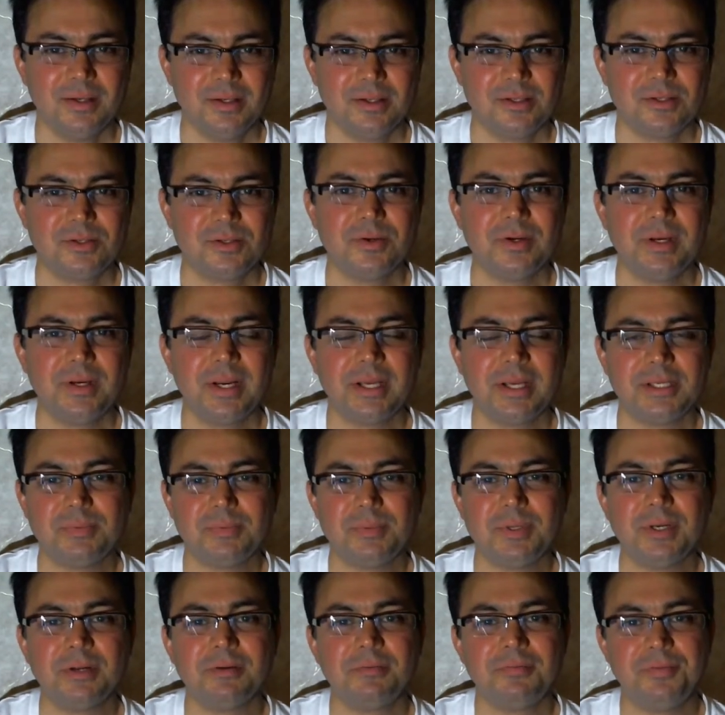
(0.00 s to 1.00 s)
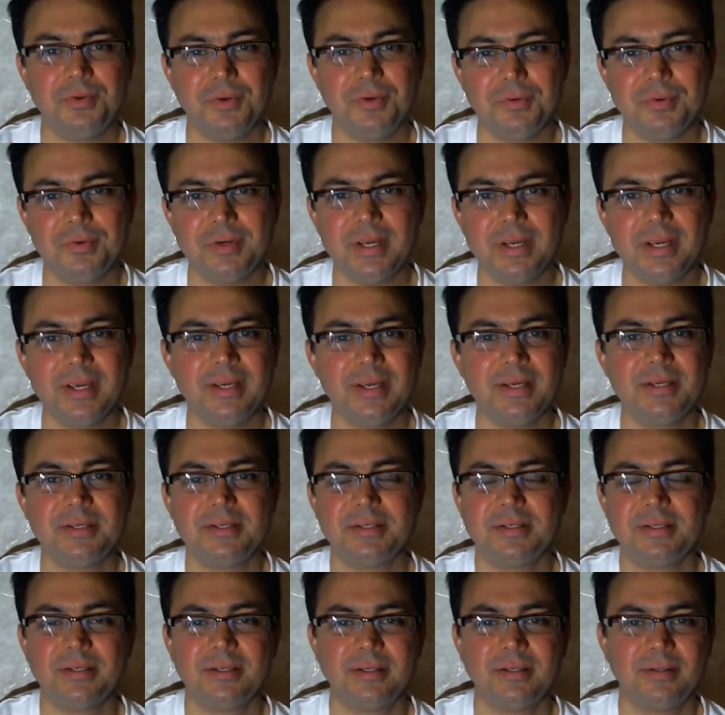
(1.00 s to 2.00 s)
So it has been a few
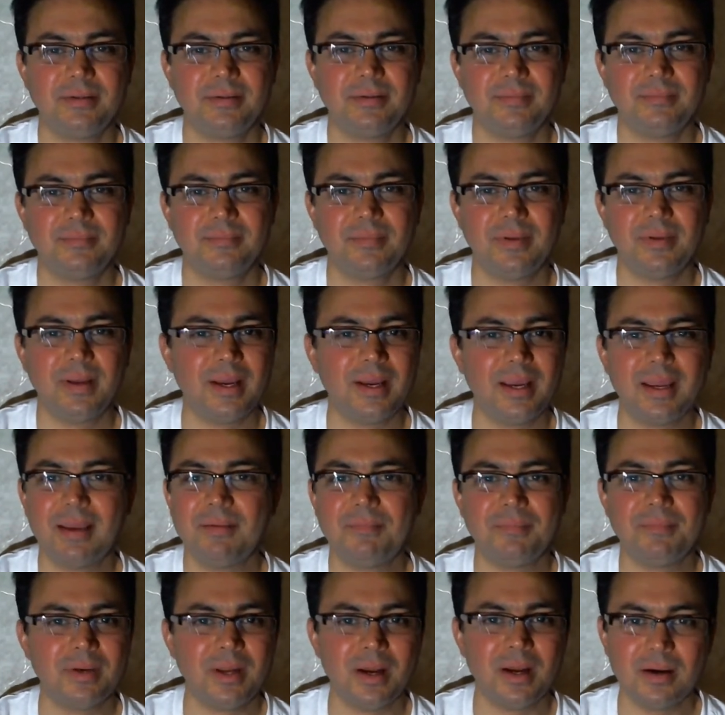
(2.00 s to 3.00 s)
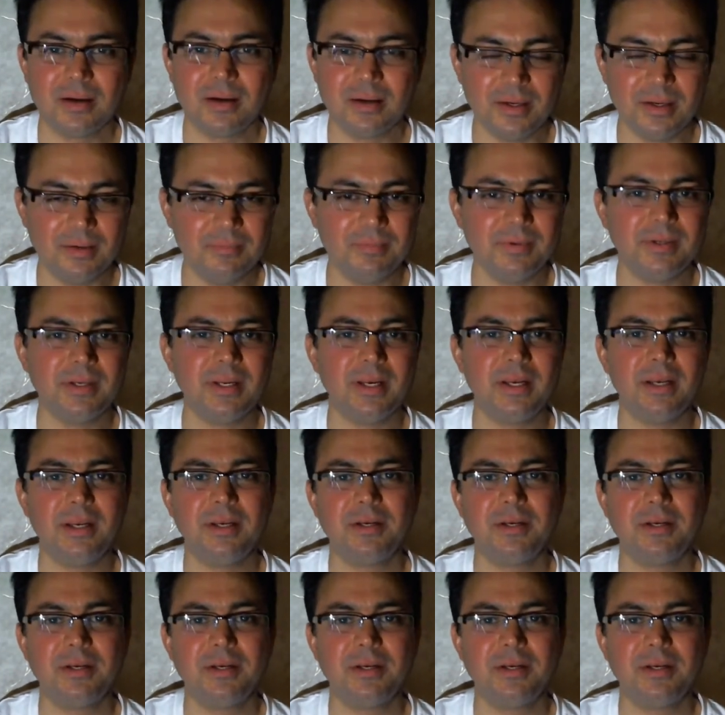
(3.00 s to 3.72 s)
days. I have not given any